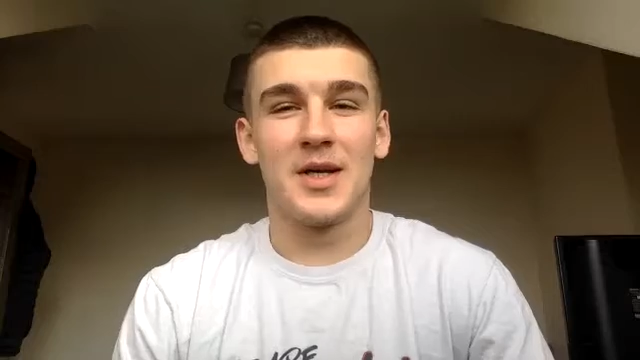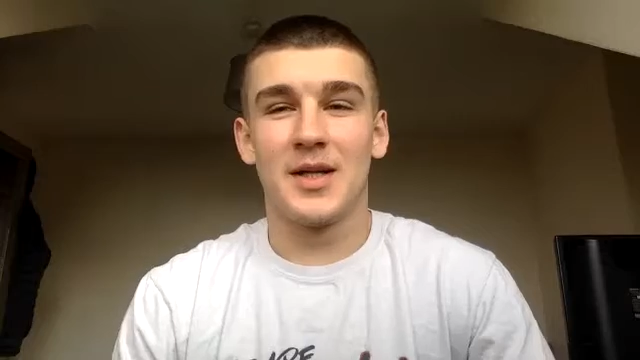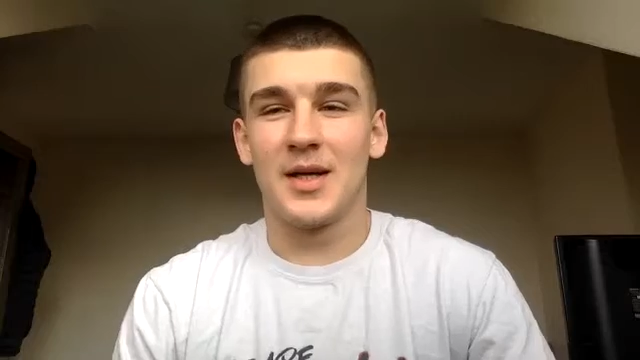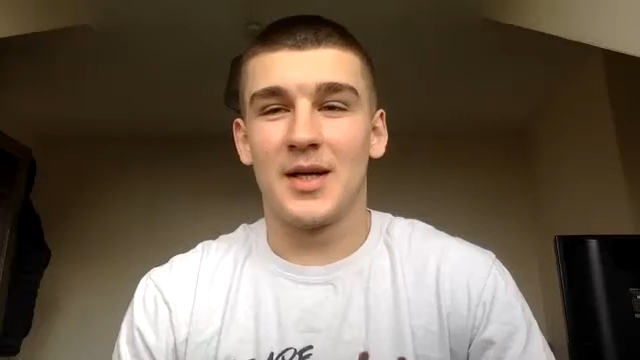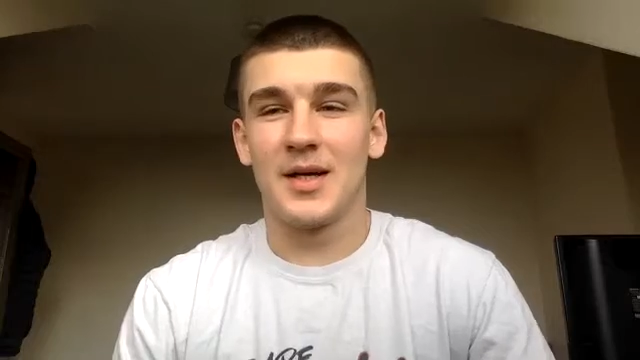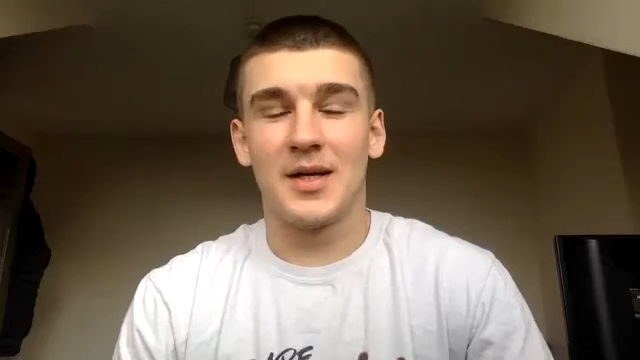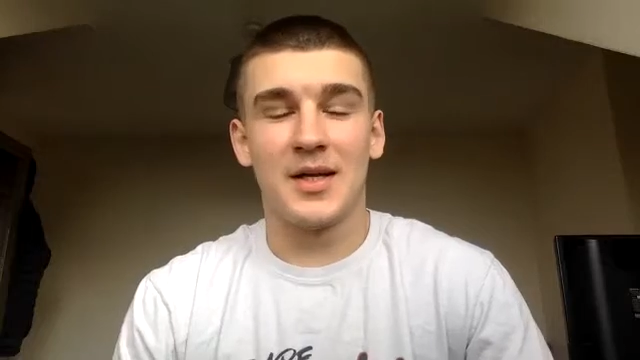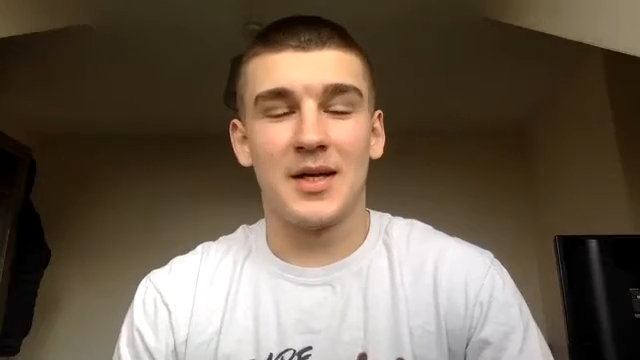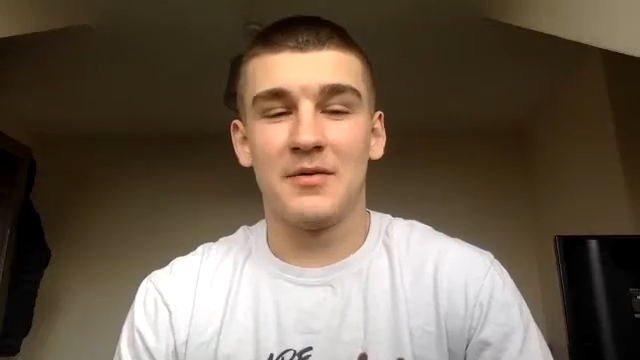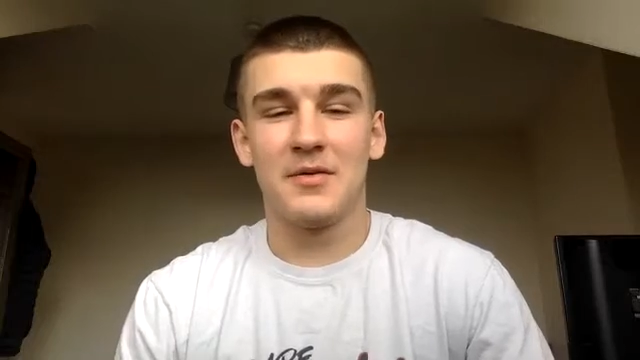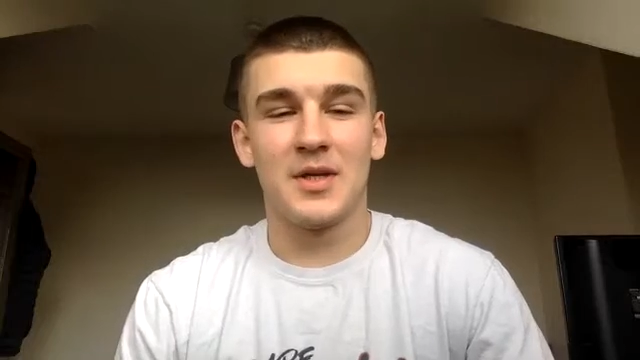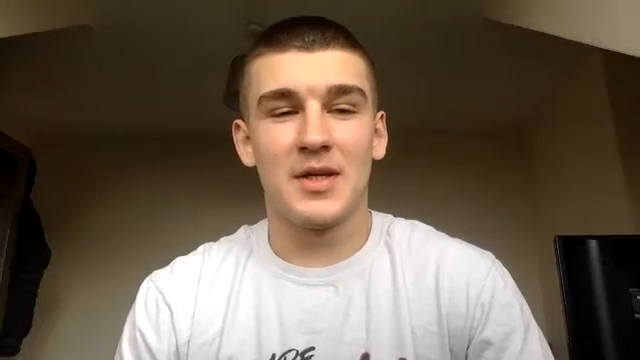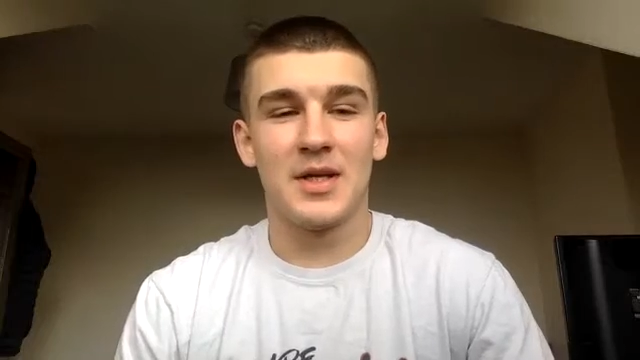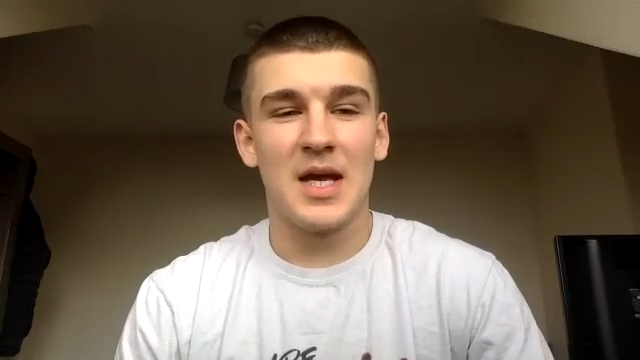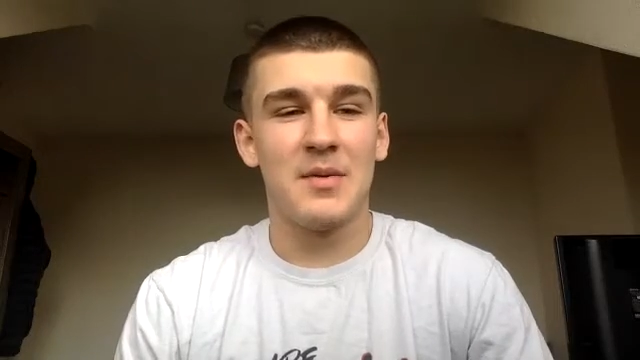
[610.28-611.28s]
like even
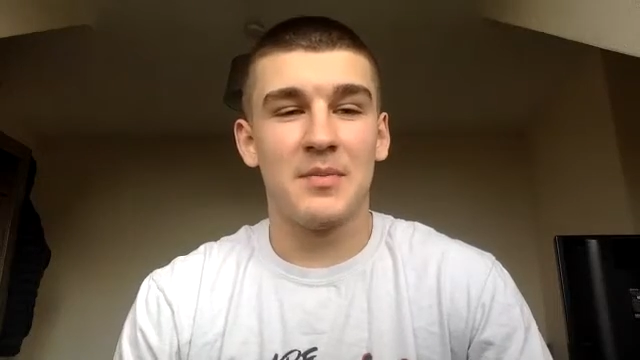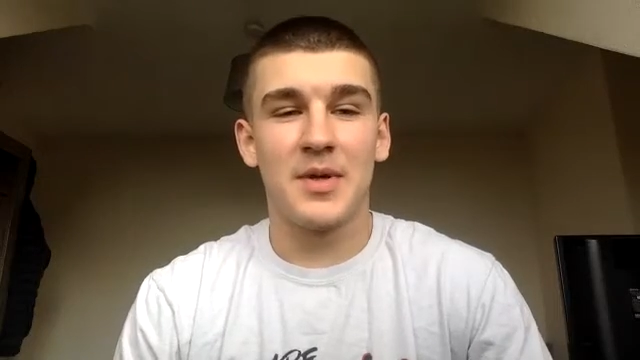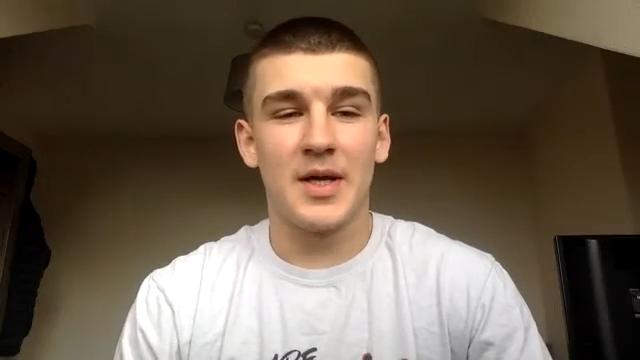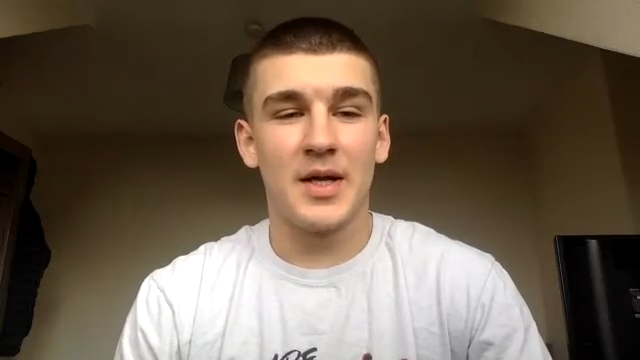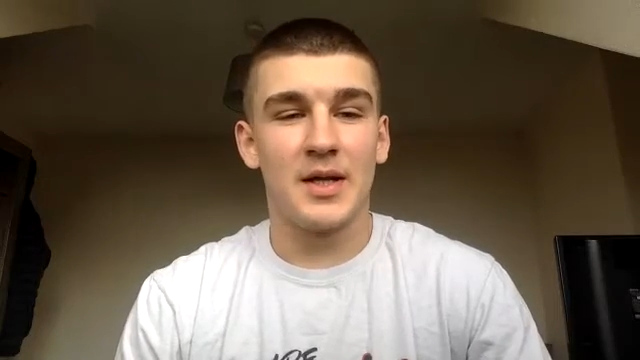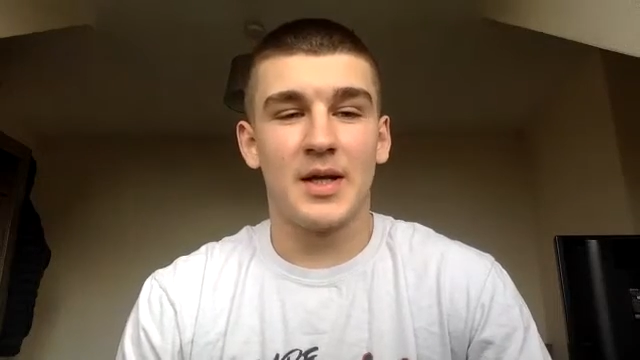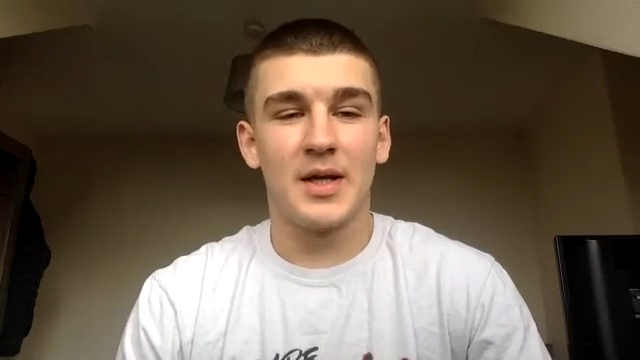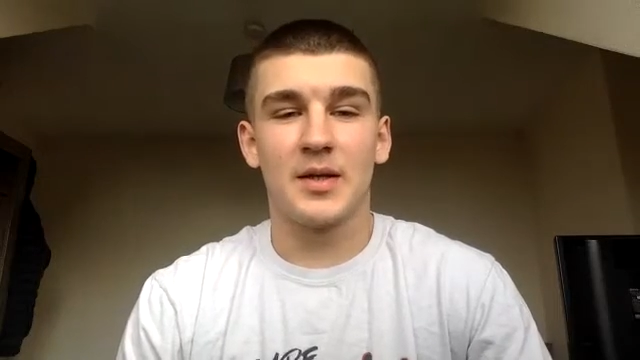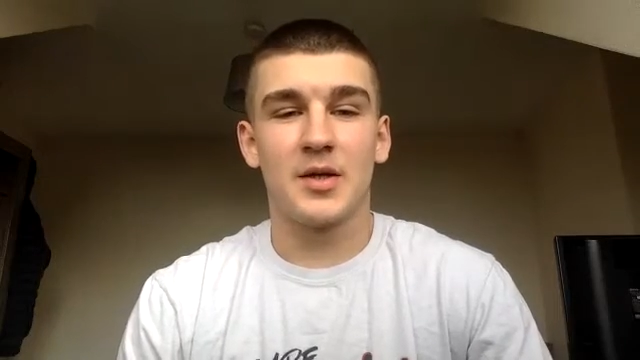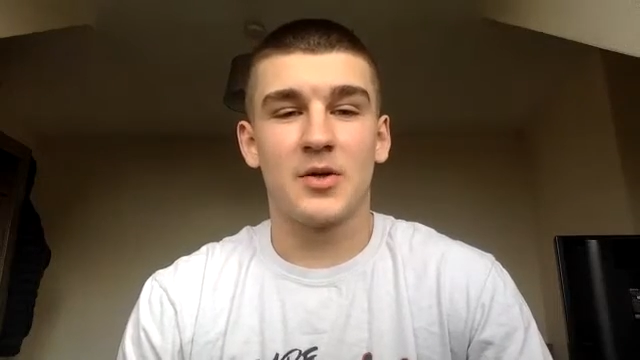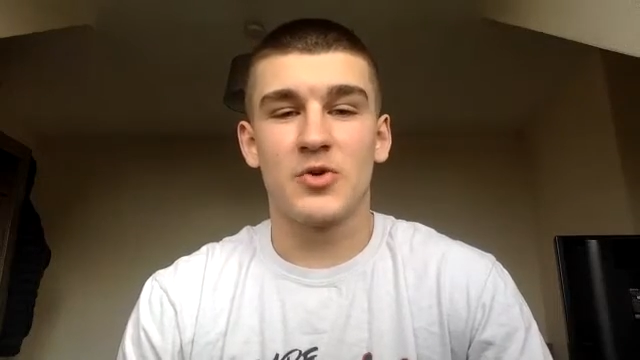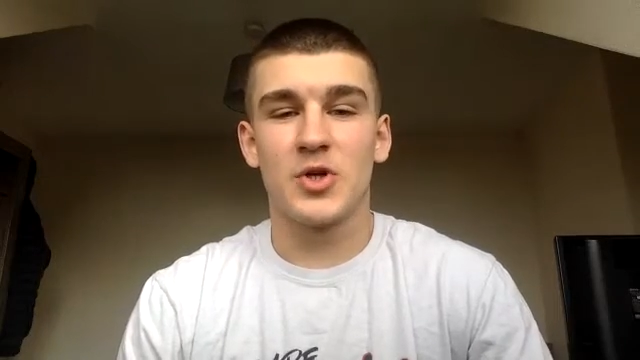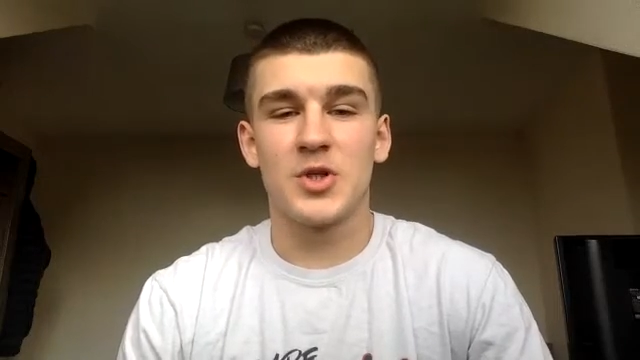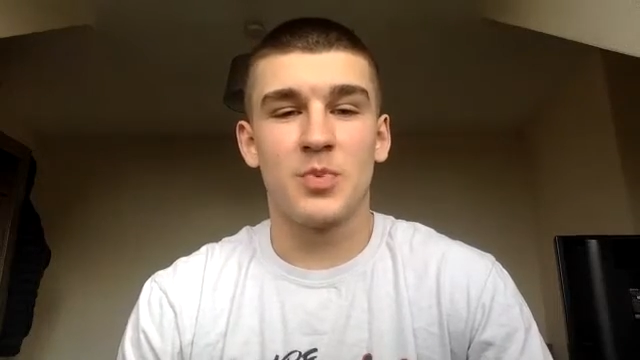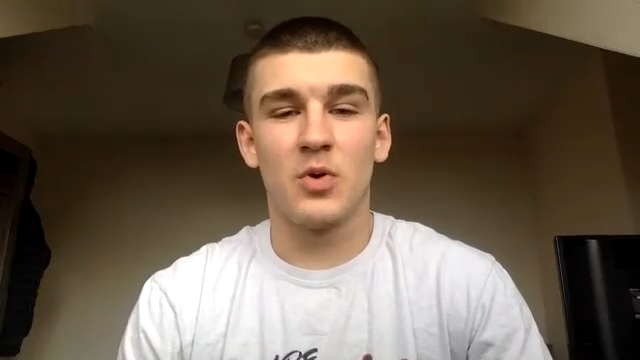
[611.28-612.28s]
in the NBA, like the
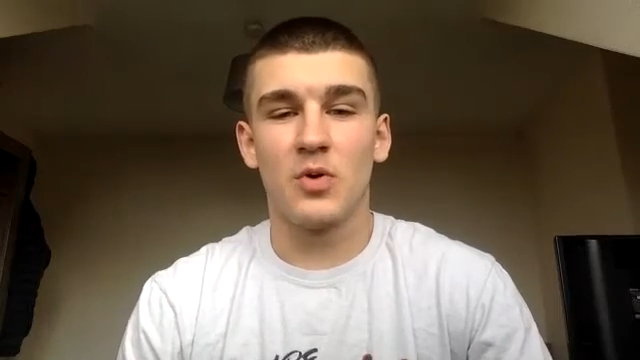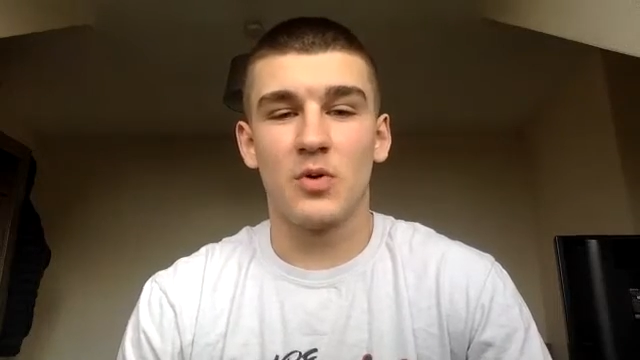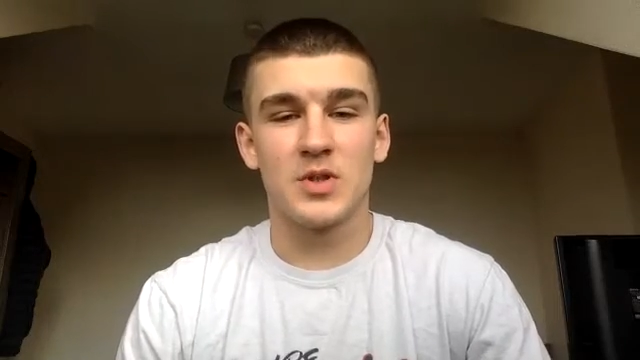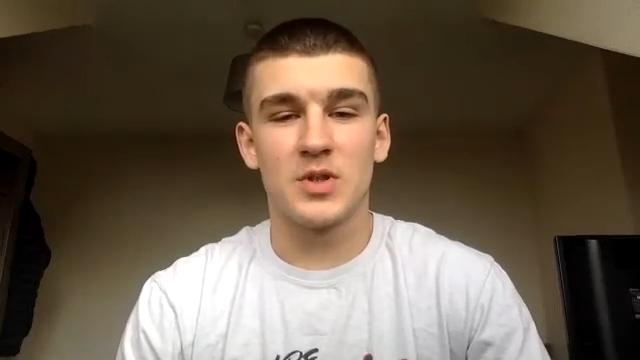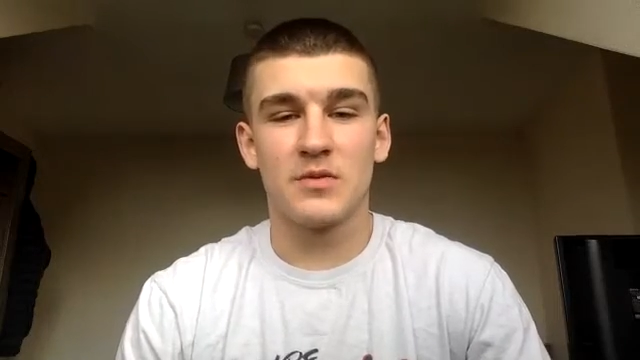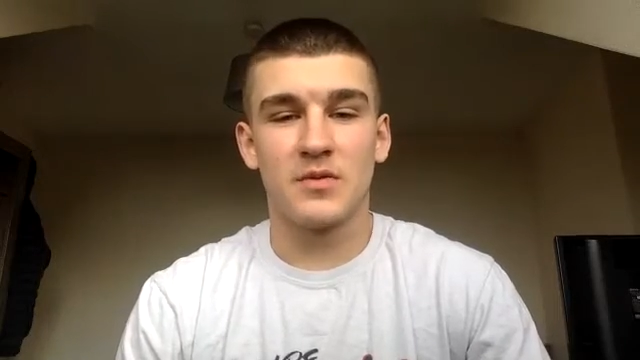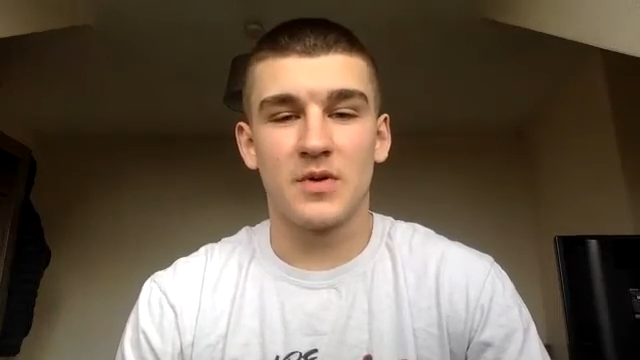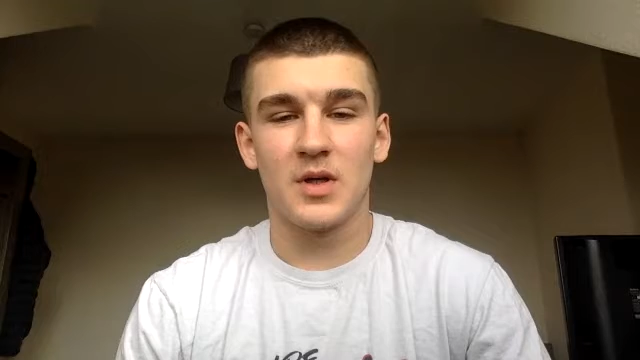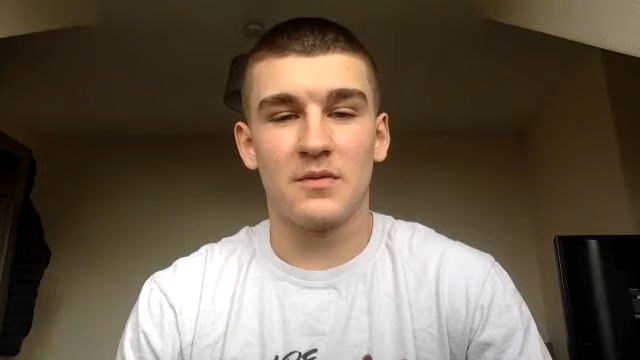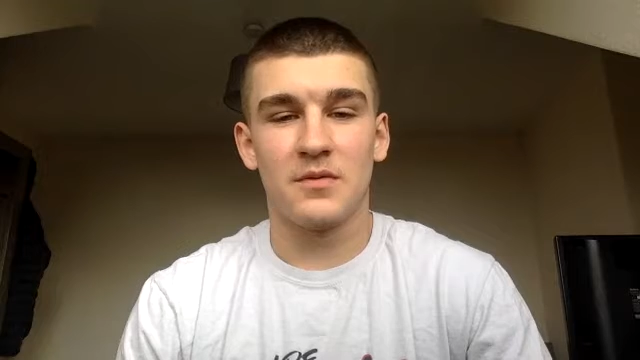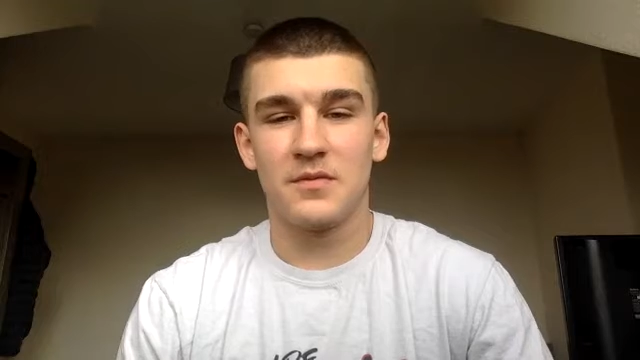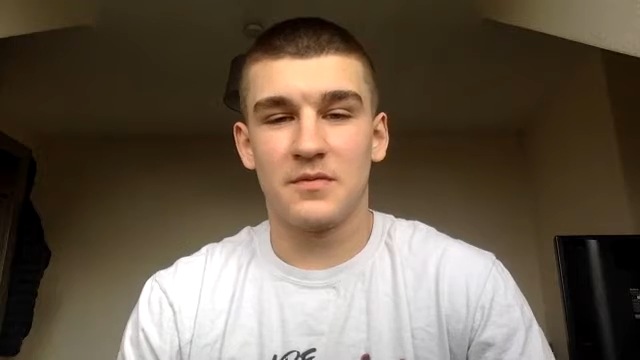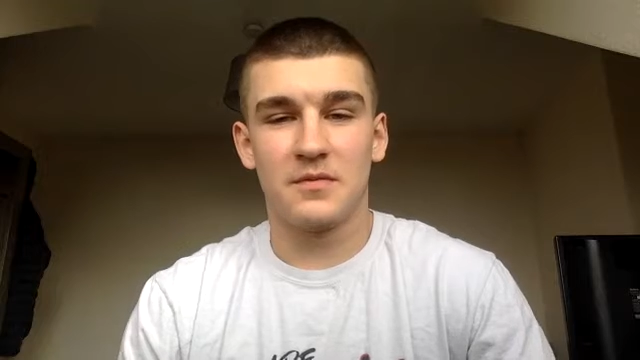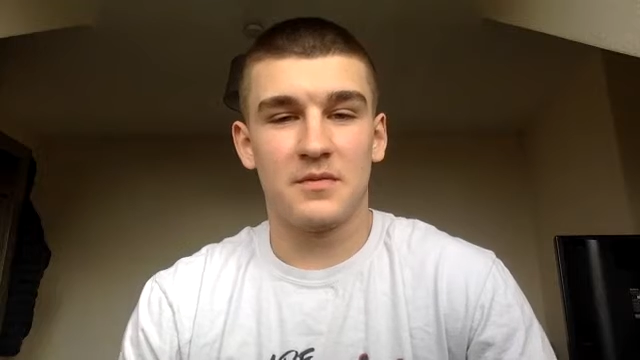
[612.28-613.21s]
Chris Pauls of the